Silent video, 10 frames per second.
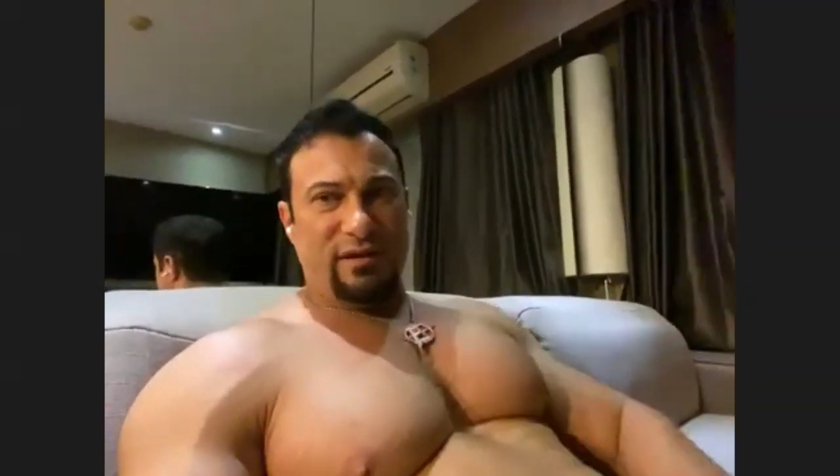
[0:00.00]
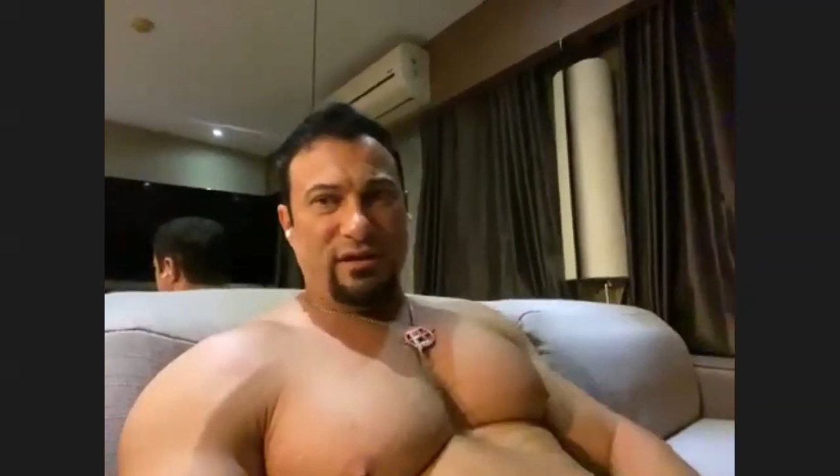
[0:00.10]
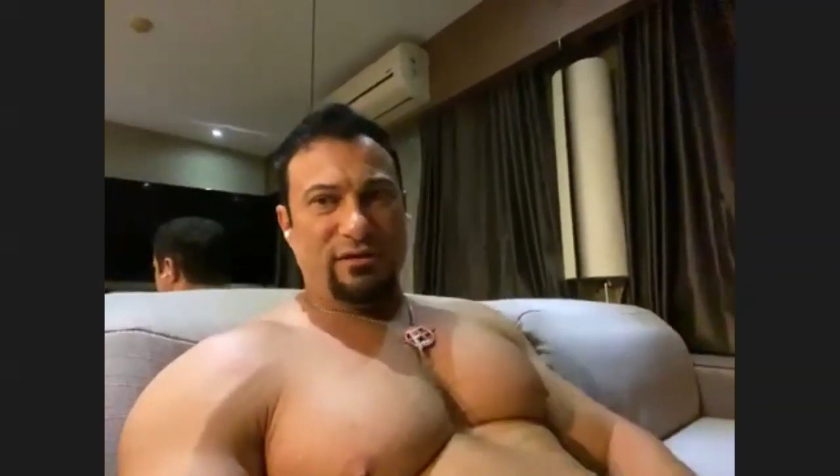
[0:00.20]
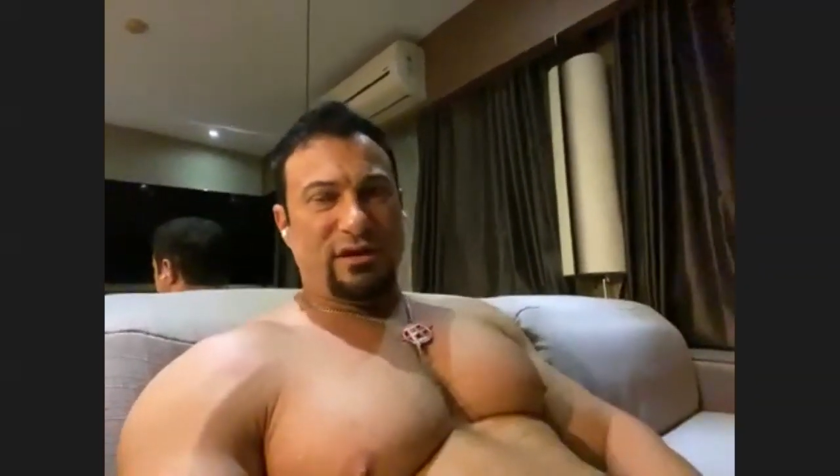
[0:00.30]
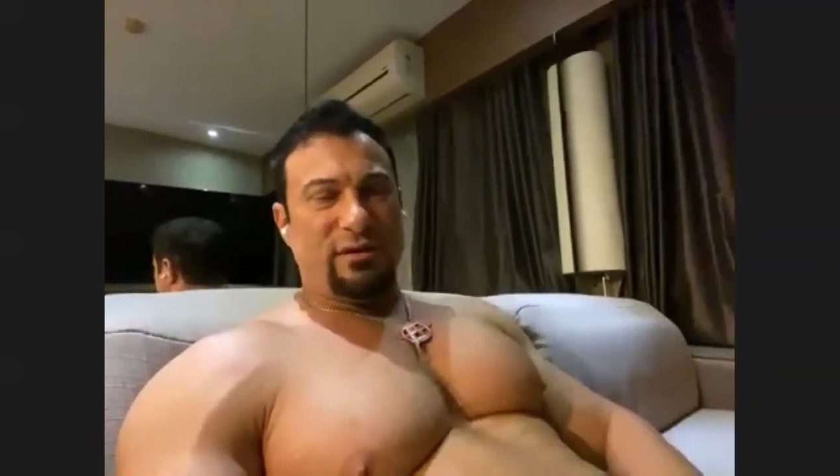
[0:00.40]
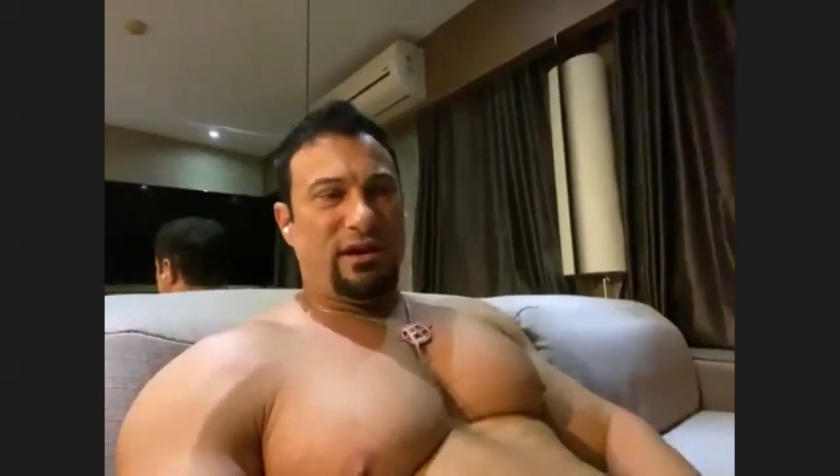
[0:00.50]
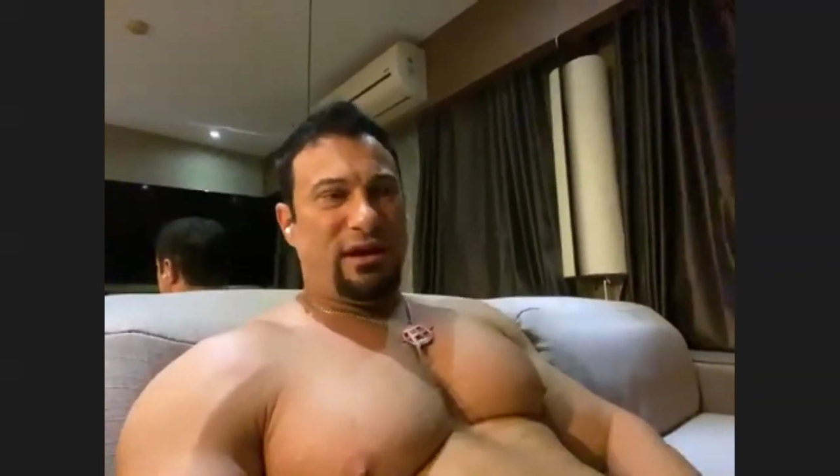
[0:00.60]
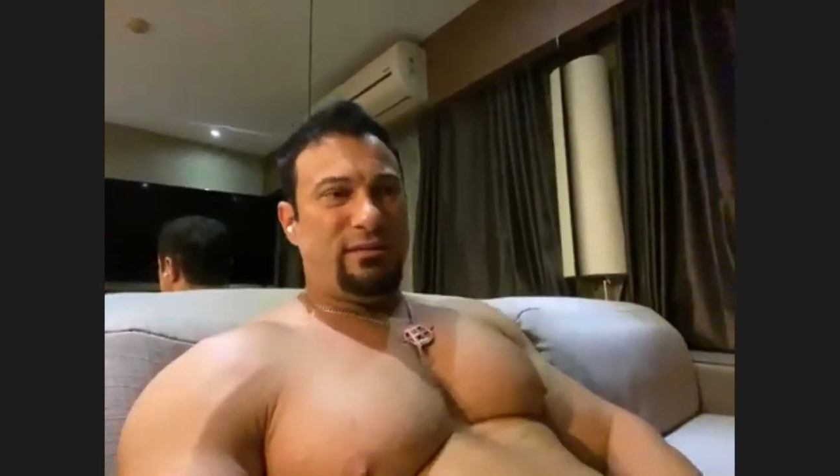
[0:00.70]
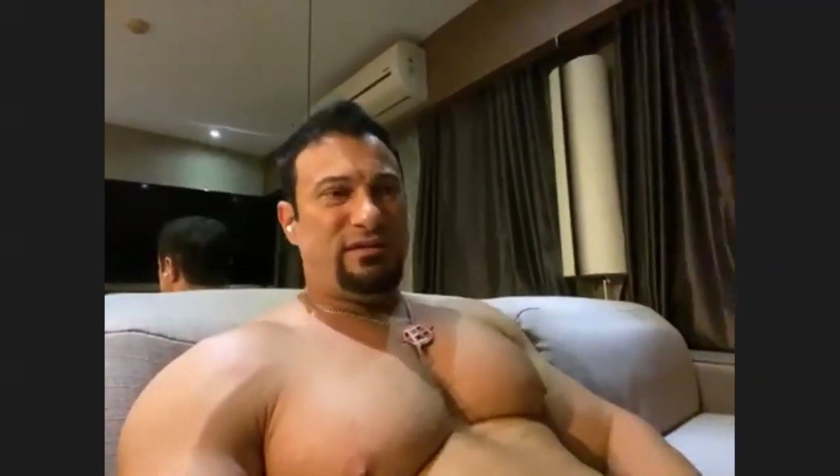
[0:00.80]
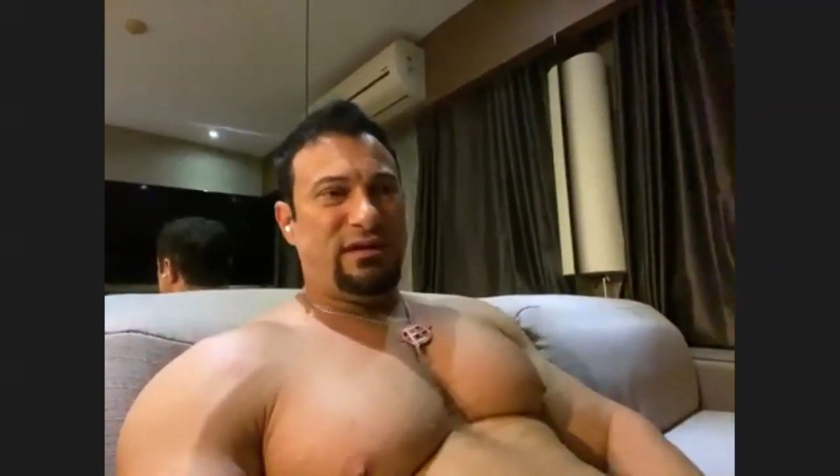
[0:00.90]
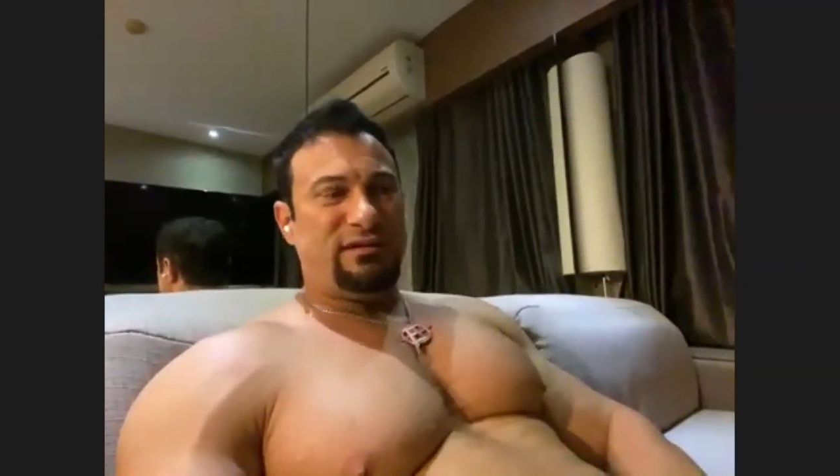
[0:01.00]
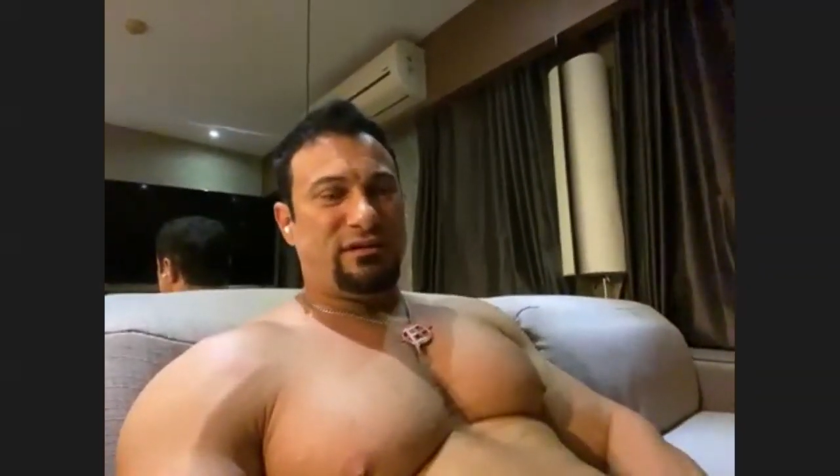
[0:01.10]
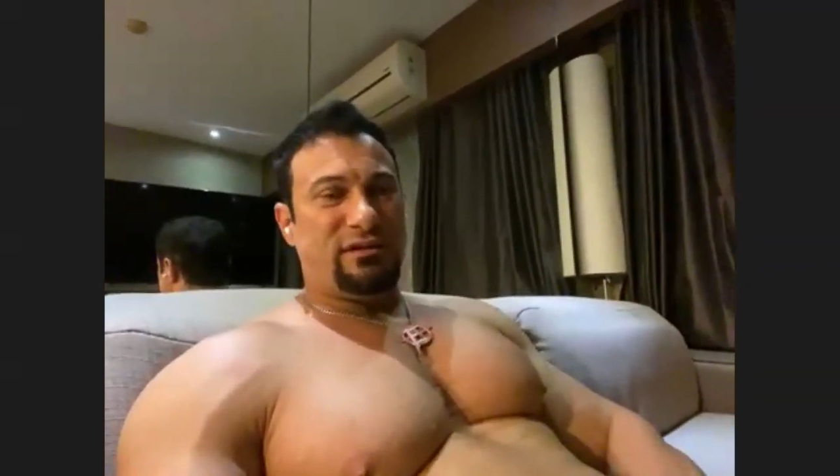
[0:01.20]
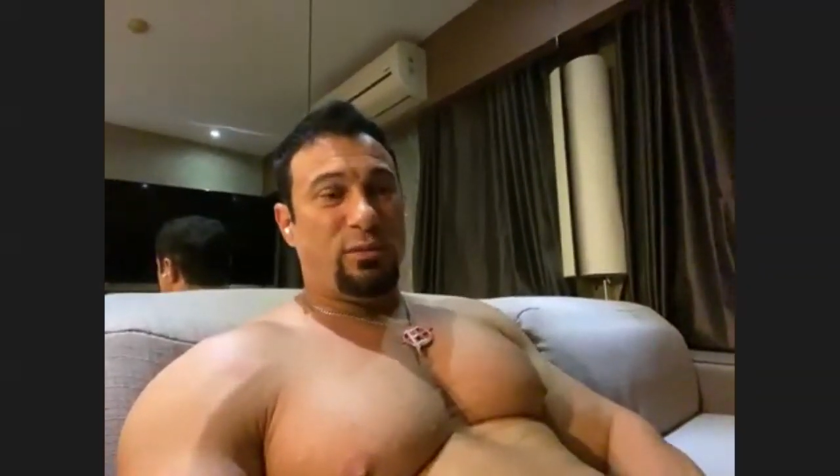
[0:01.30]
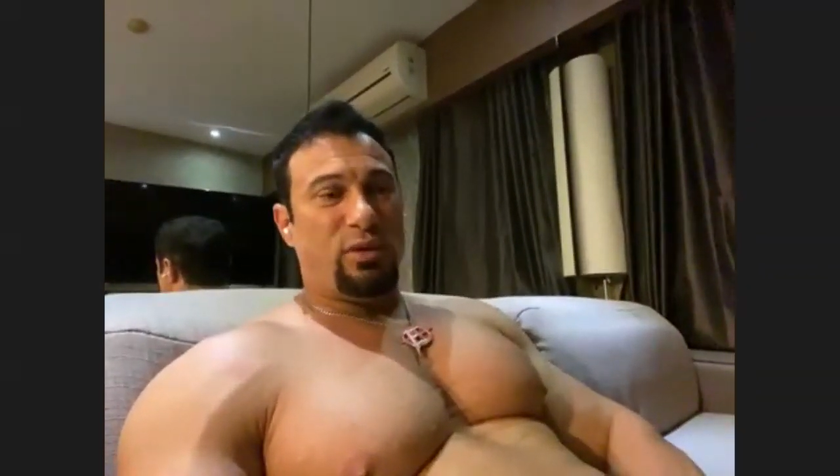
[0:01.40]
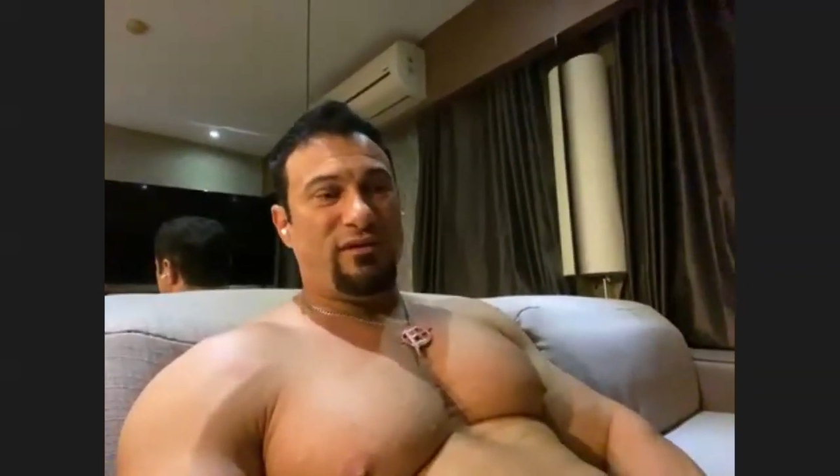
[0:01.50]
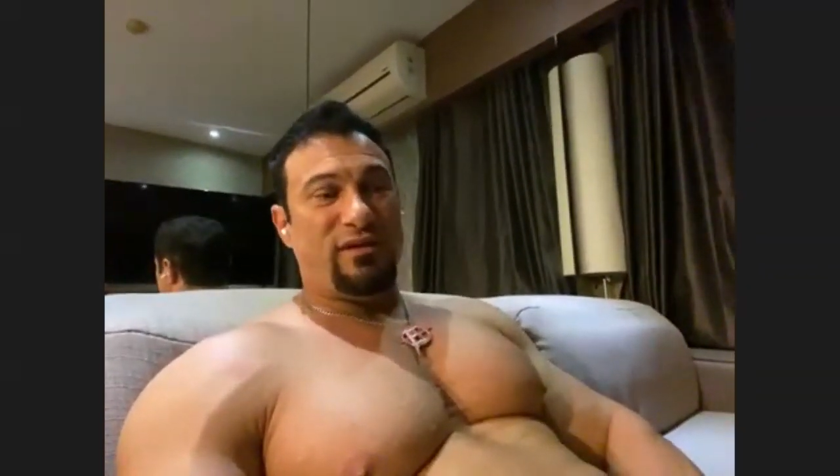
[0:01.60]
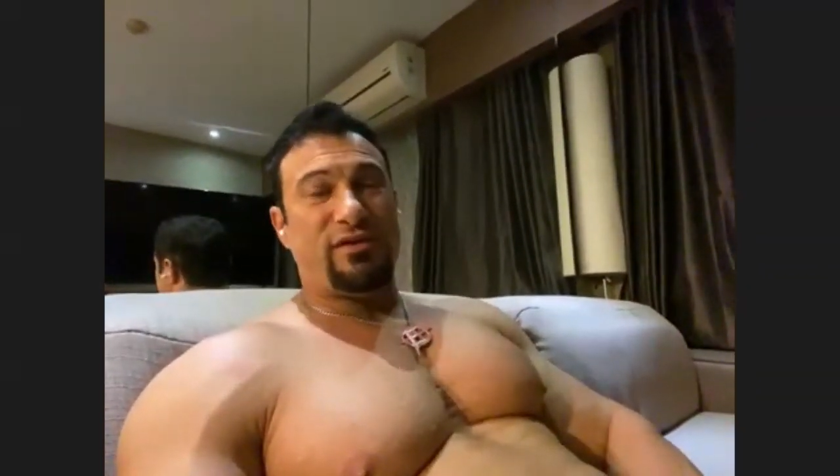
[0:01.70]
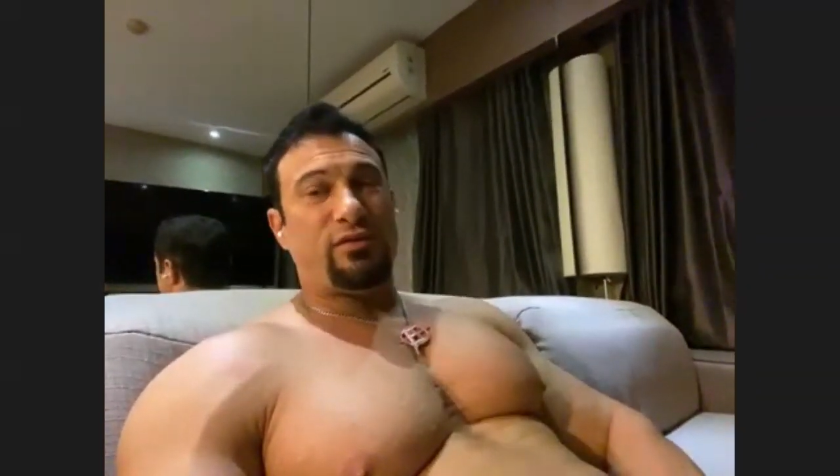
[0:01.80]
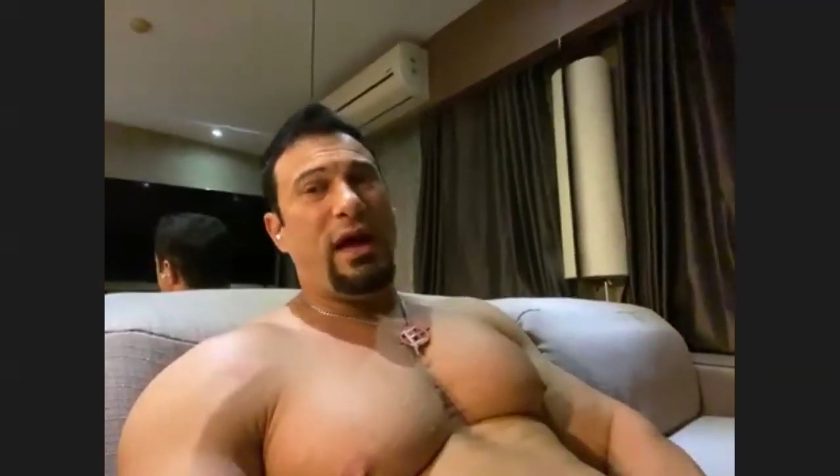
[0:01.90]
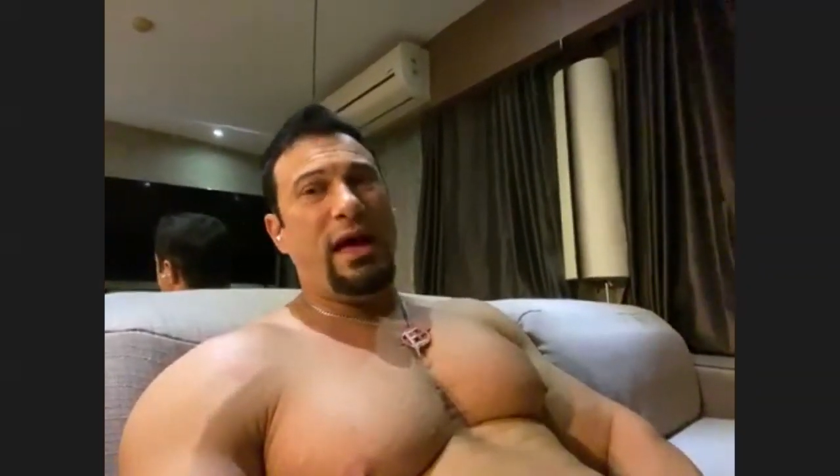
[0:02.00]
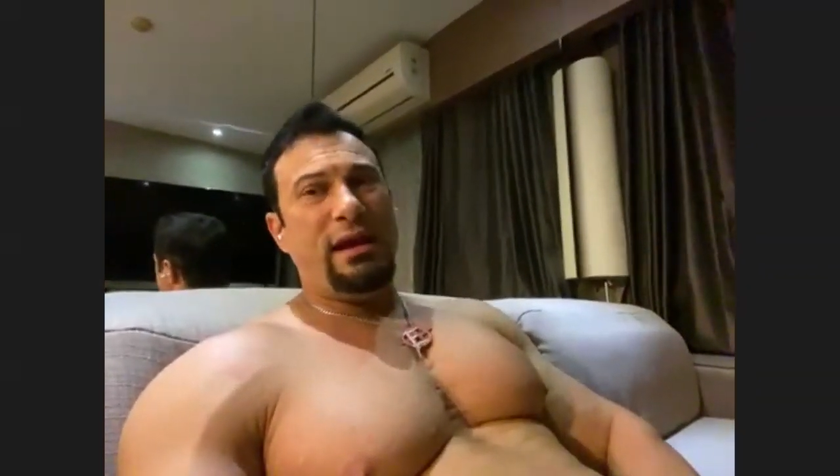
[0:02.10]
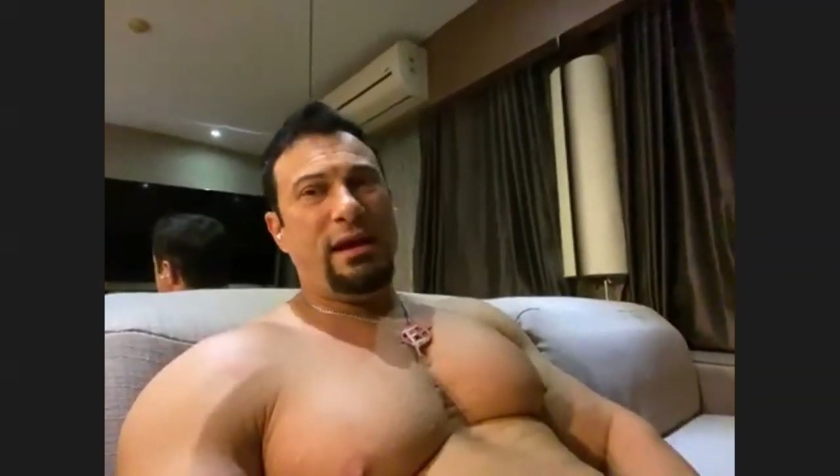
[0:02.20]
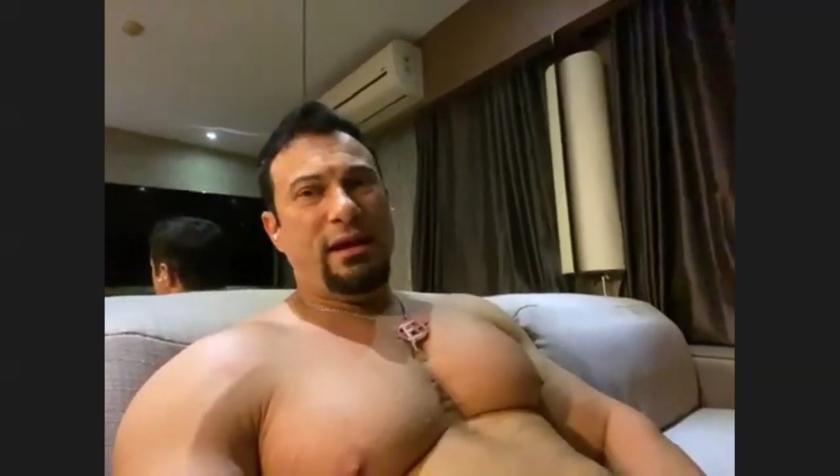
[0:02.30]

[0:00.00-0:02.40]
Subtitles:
video is going to become censored, the more of a threat